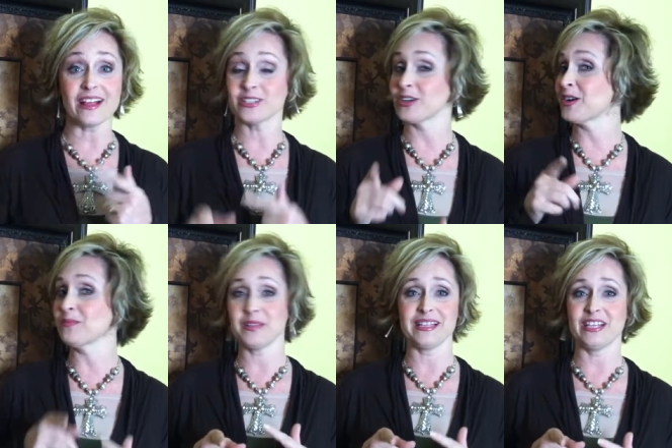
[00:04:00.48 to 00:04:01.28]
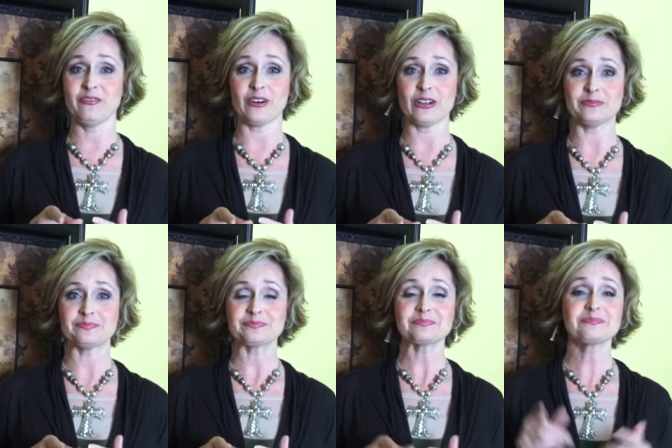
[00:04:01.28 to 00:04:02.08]
calendar completely full.
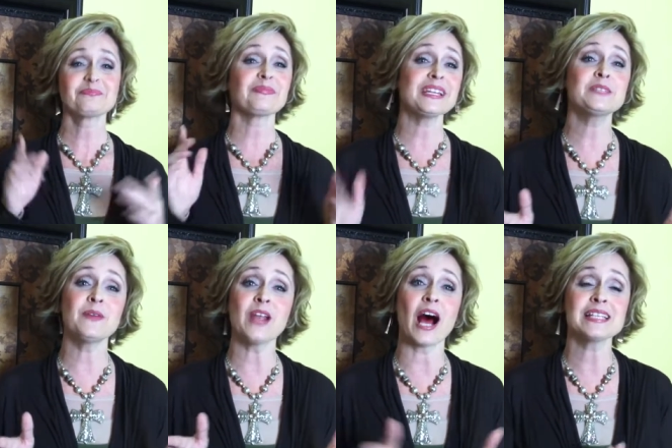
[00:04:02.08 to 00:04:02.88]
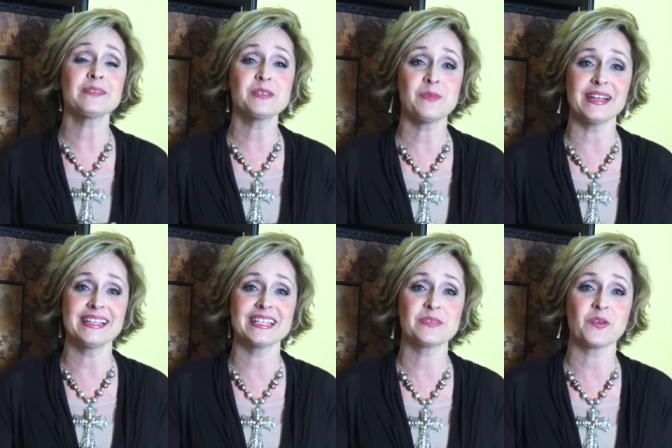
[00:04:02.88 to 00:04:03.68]
It's been awesome
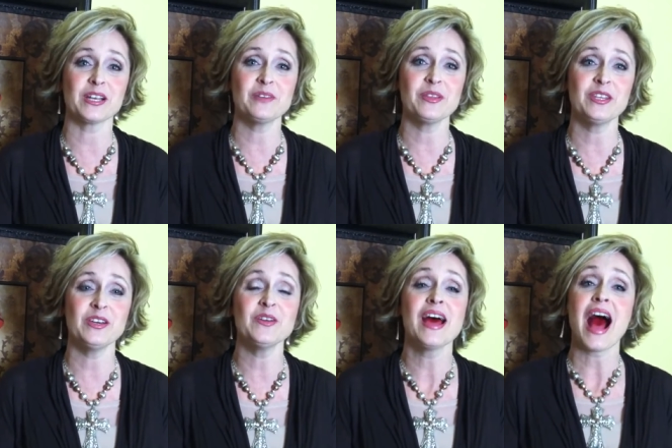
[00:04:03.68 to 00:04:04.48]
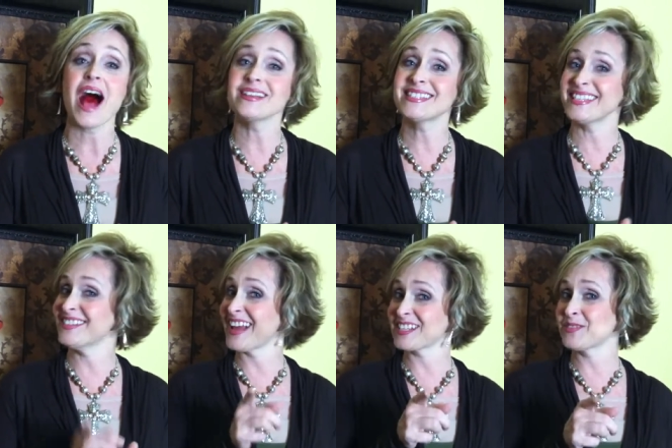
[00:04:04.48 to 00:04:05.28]
spending this morning with you. I'll see
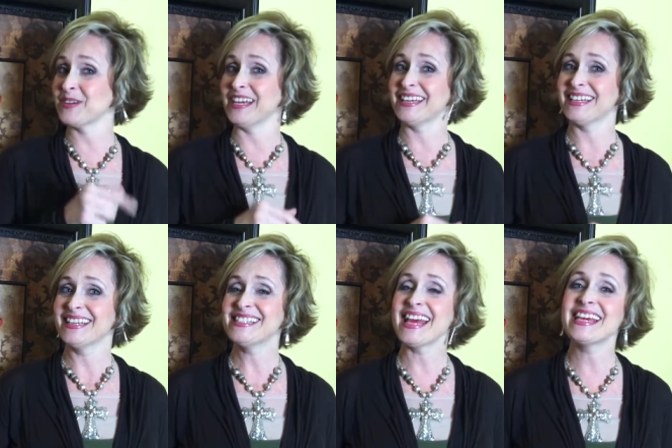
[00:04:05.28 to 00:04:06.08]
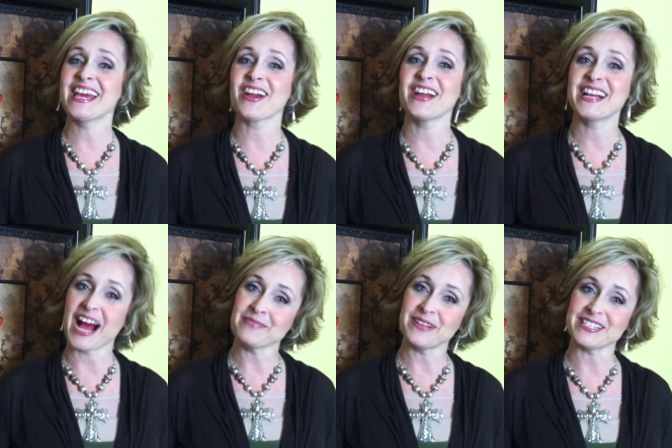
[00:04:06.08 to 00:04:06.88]
you next week. Take care and
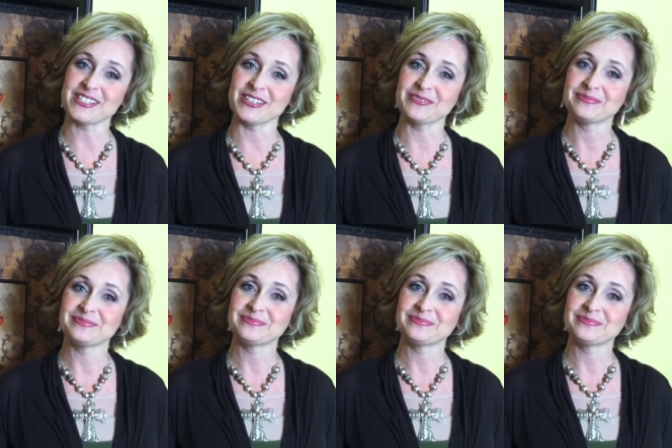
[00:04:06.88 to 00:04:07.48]
God bless you.